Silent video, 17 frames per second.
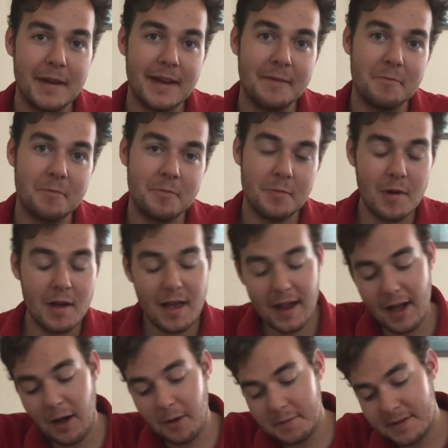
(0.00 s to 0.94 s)
it
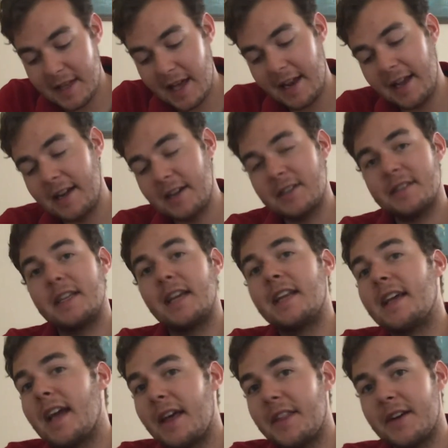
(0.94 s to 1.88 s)
helps that air stay
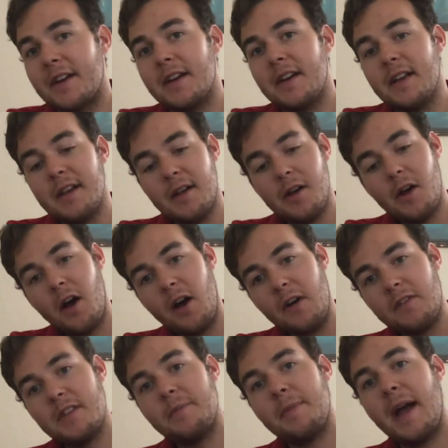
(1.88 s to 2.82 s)
together
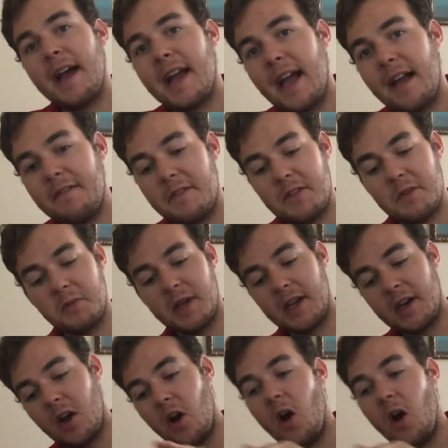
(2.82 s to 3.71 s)
over the back half of the wing,